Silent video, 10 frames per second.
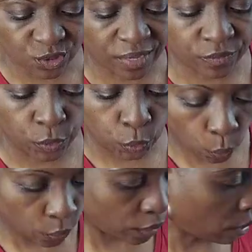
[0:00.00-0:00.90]
you have to
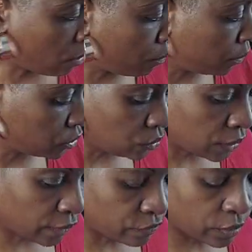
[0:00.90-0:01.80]
know it all, but you
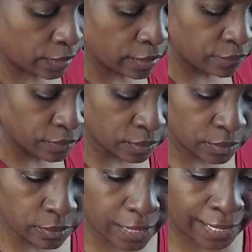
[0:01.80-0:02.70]
have to have a
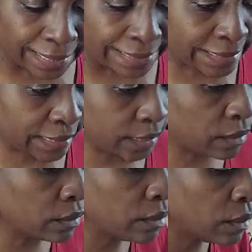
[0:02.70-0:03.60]
little
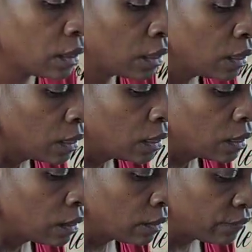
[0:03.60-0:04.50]
idea
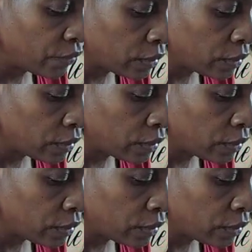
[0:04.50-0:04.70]
of